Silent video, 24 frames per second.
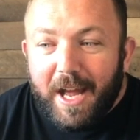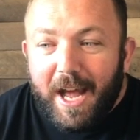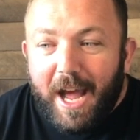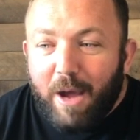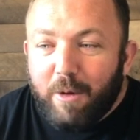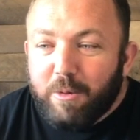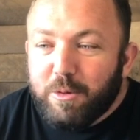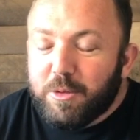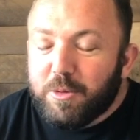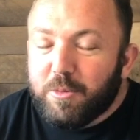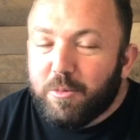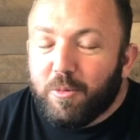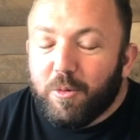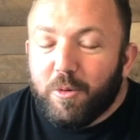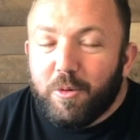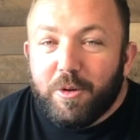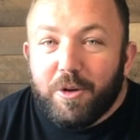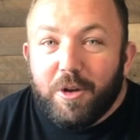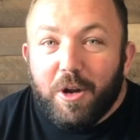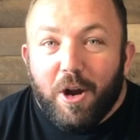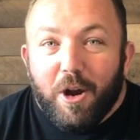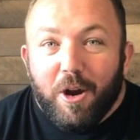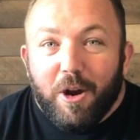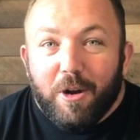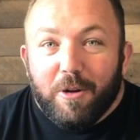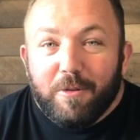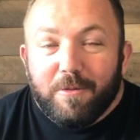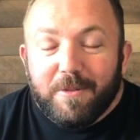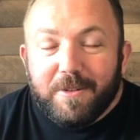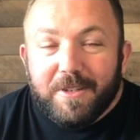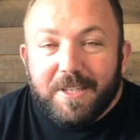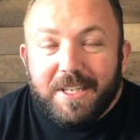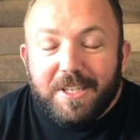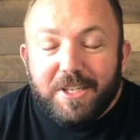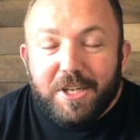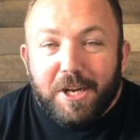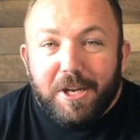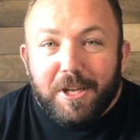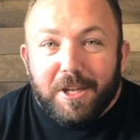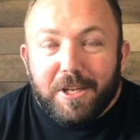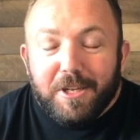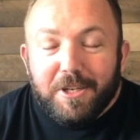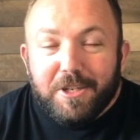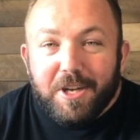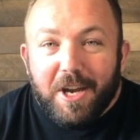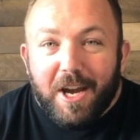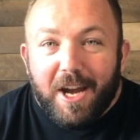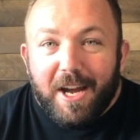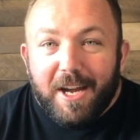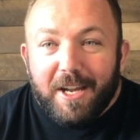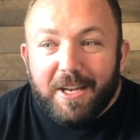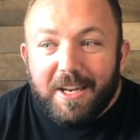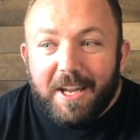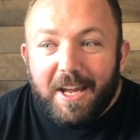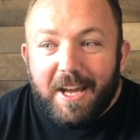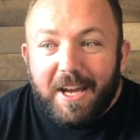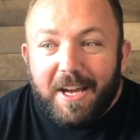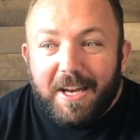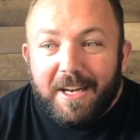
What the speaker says: I was rooting hard for TJ Dillishaw, and